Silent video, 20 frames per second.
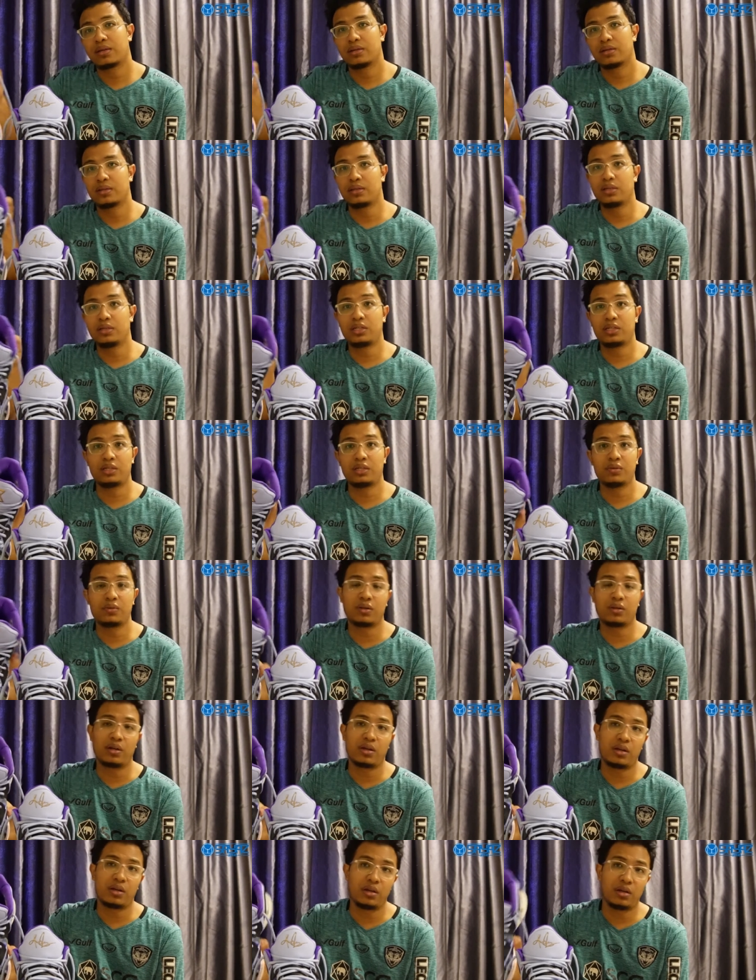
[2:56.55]
This shoe right
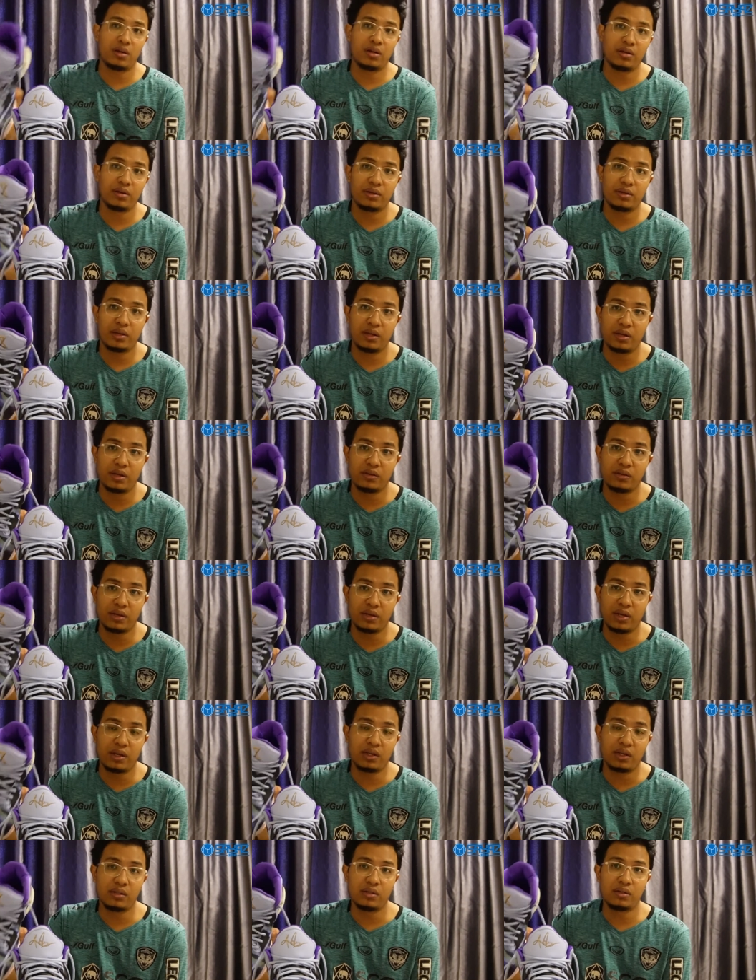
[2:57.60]
here is the
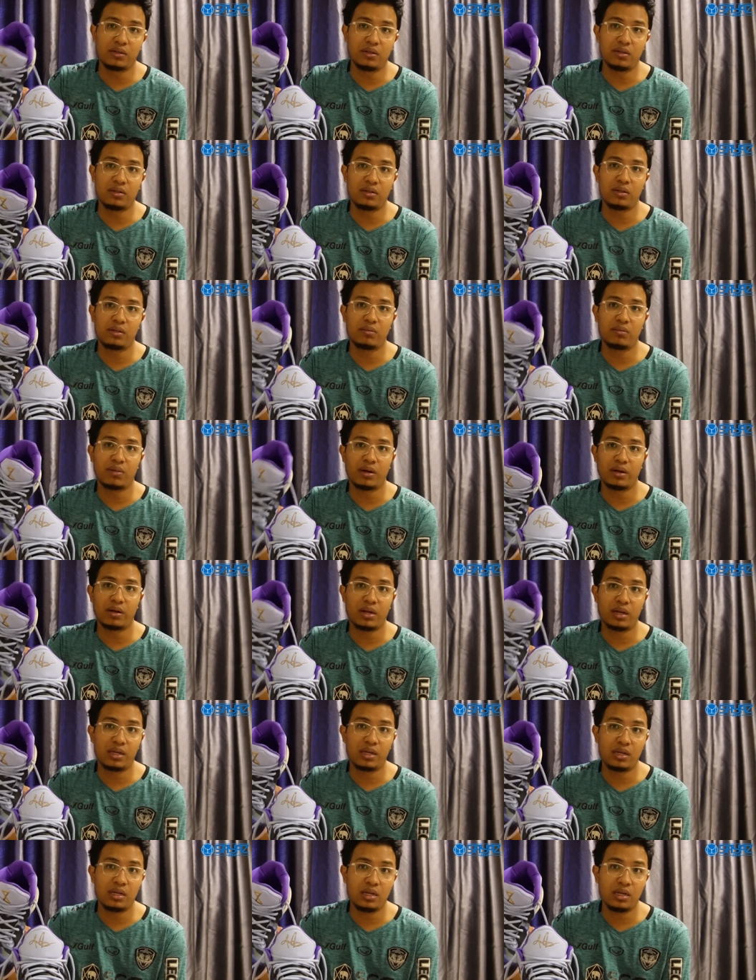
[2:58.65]
8th iteration by
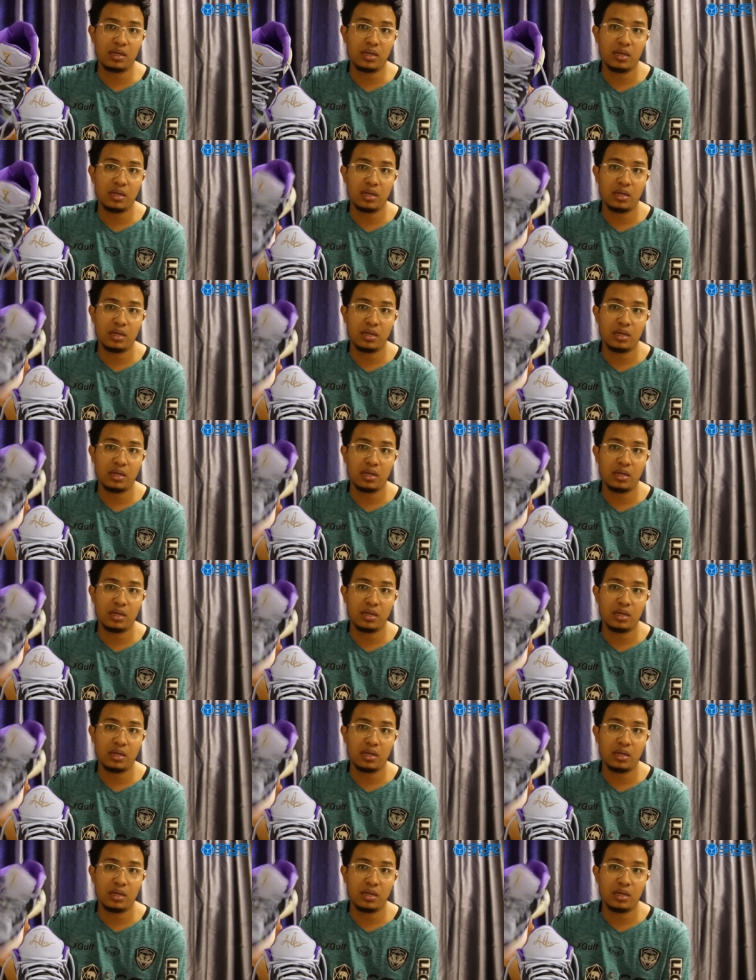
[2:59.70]
Nike.